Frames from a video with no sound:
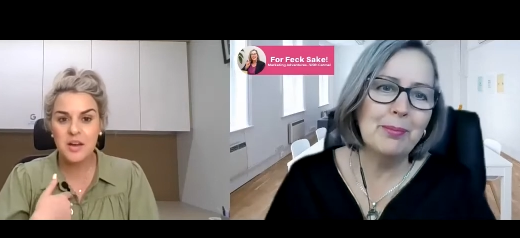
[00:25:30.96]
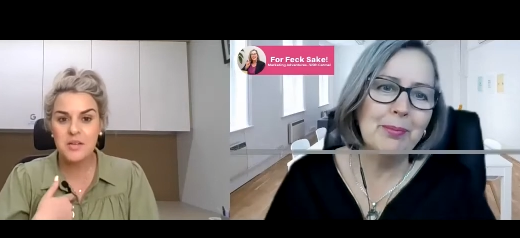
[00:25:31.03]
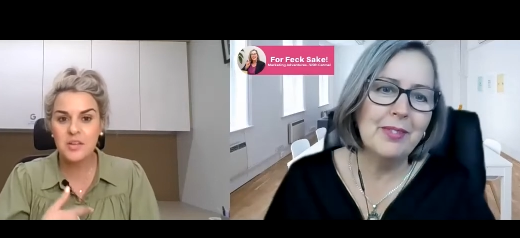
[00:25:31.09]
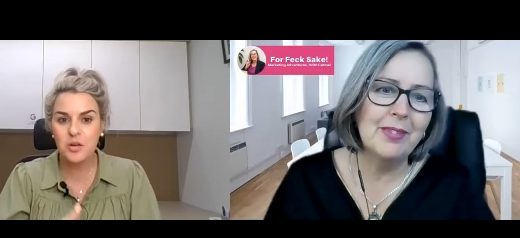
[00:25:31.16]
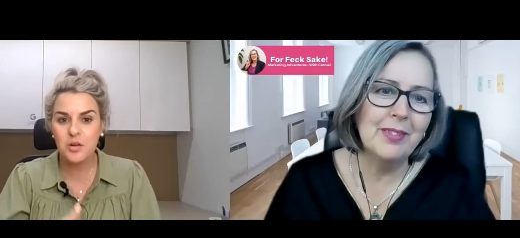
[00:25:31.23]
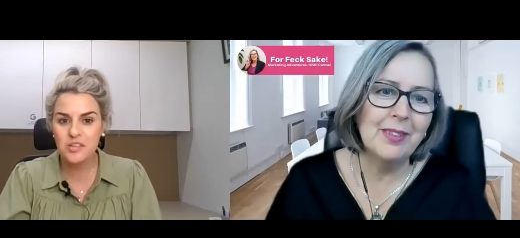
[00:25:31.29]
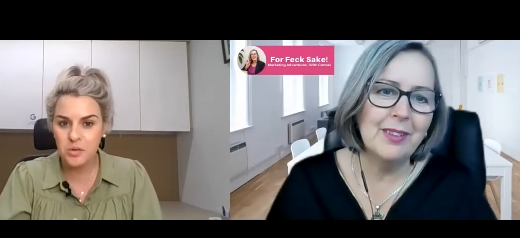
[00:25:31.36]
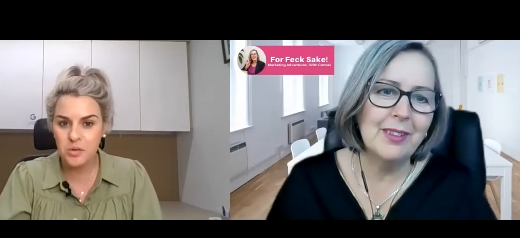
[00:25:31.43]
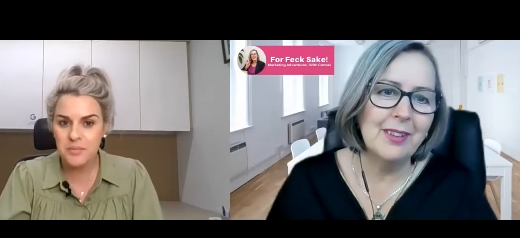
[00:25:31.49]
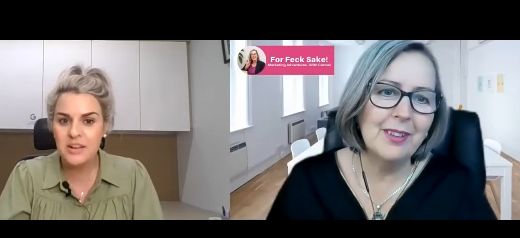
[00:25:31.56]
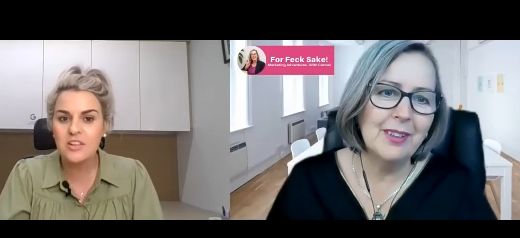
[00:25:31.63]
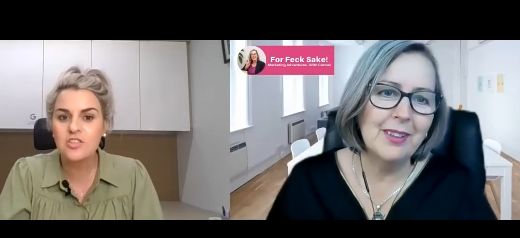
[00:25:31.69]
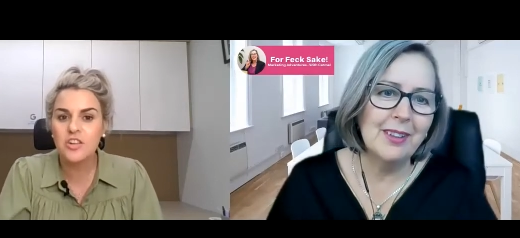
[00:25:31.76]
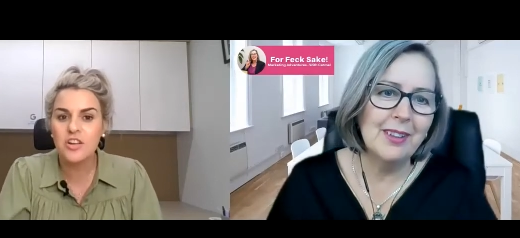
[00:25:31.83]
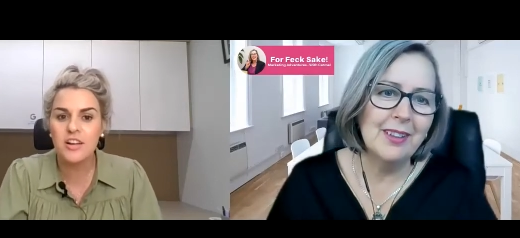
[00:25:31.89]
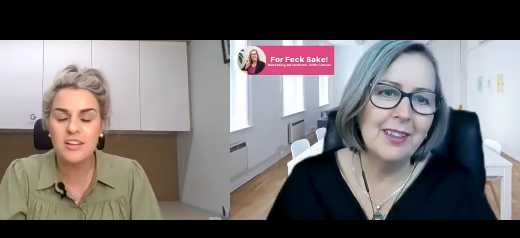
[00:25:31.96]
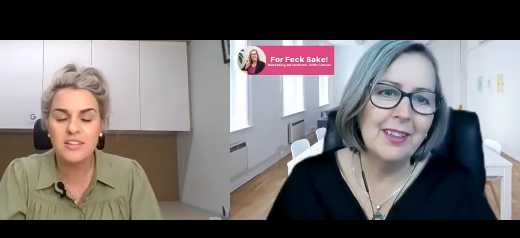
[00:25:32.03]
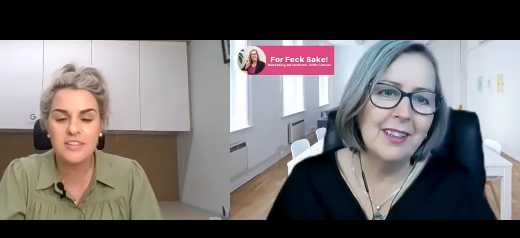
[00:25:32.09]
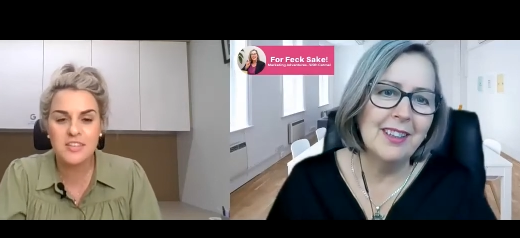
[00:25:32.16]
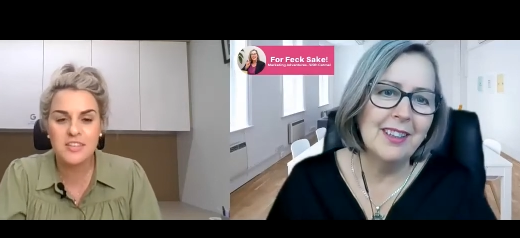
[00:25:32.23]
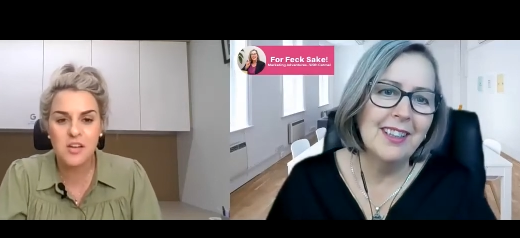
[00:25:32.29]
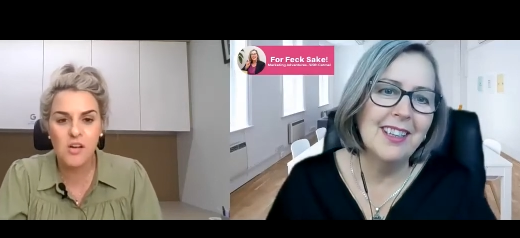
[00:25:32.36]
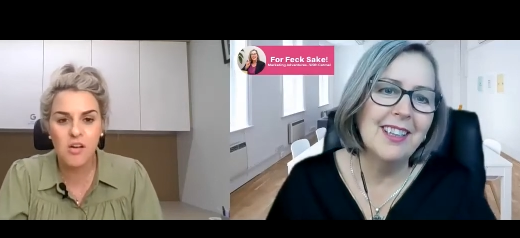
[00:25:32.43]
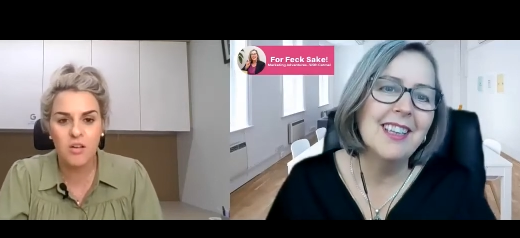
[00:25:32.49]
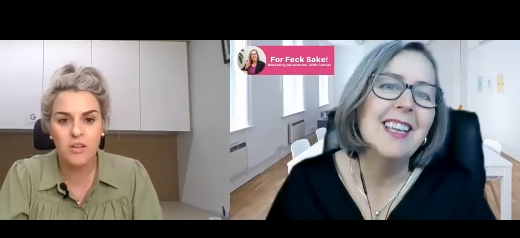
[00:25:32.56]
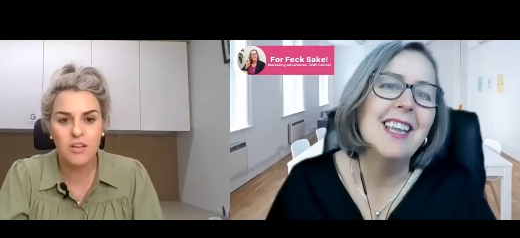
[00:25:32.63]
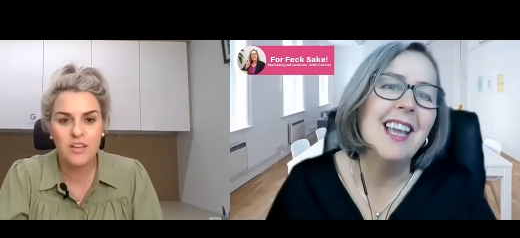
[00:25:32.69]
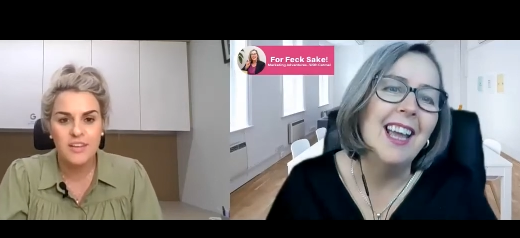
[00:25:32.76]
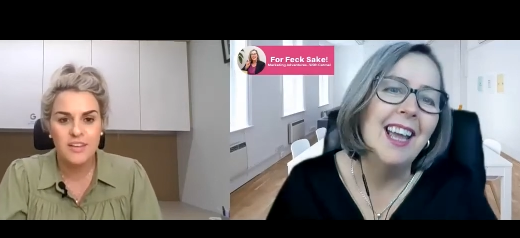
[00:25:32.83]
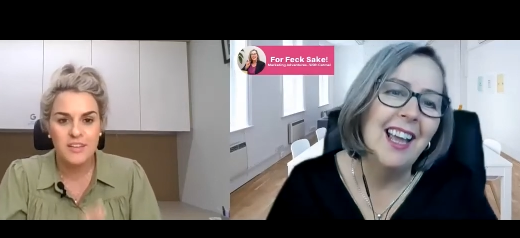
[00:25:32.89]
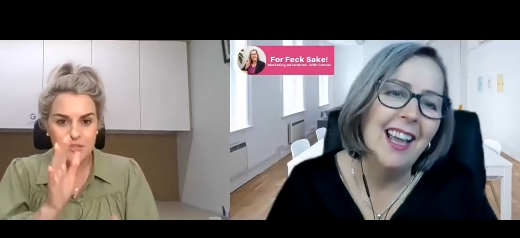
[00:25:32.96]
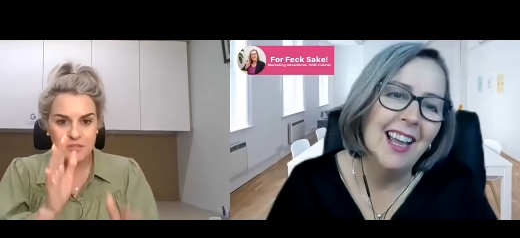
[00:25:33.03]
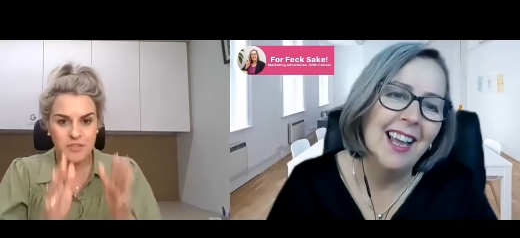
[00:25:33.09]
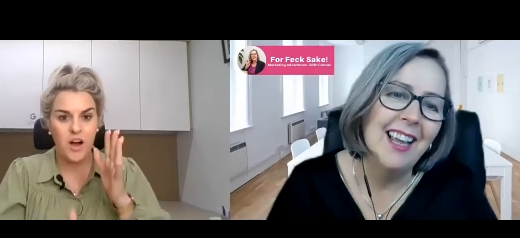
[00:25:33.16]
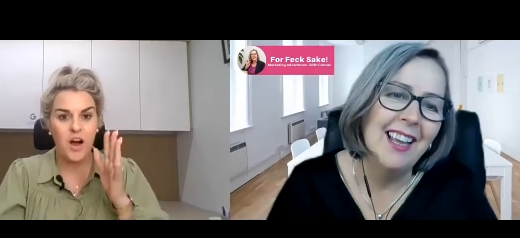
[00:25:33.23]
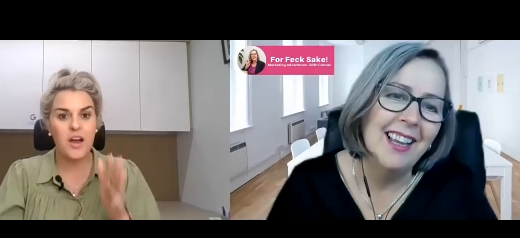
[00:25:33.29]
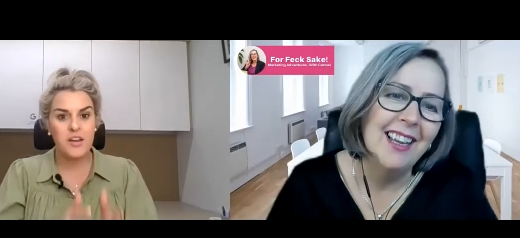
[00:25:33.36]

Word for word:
Speaker 1: I was also a middle child, so yeah,